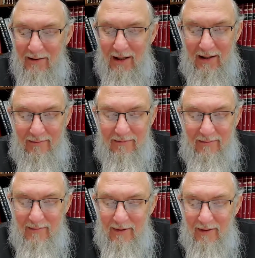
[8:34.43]
Okay?
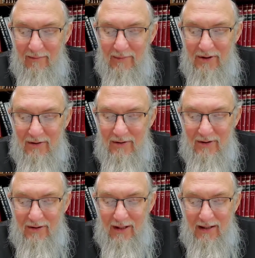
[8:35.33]

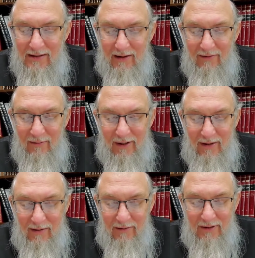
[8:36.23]
Mezuzahs, as
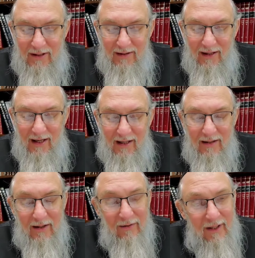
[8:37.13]
everyone knows, contain
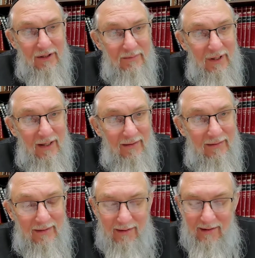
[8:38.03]
the Kriya Shema,
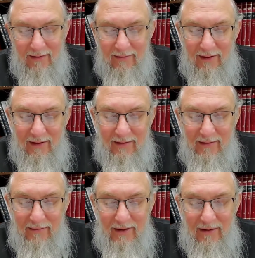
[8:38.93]
right?
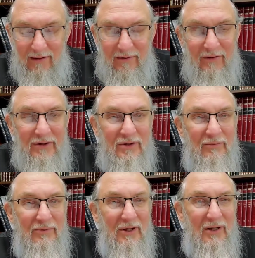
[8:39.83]
Read the first
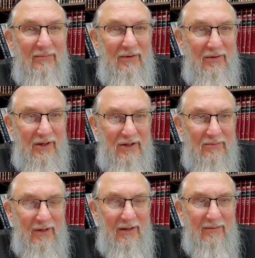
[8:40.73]
two prakim, Kriya
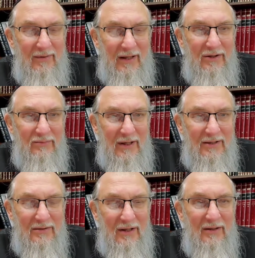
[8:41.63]
Shema, right? Shema
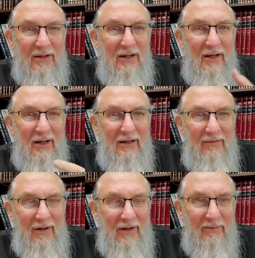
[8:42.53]
Yisrael, and
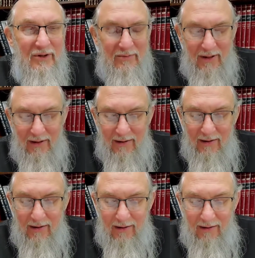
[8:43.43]
Vahayim Shmoya.
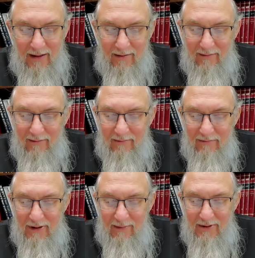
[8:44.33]
Now,
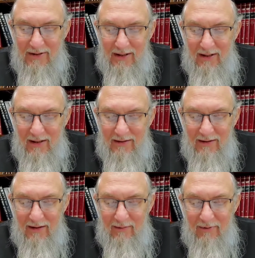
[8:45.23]
promising
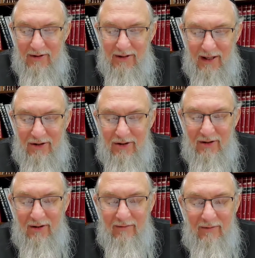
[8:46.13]
us the
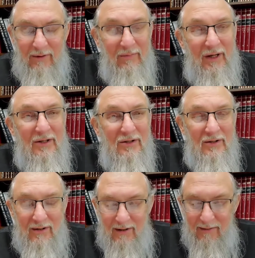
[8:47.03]
protection of the Rebbeinu
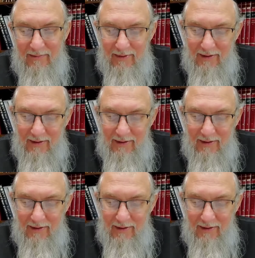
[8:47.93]
Shalom.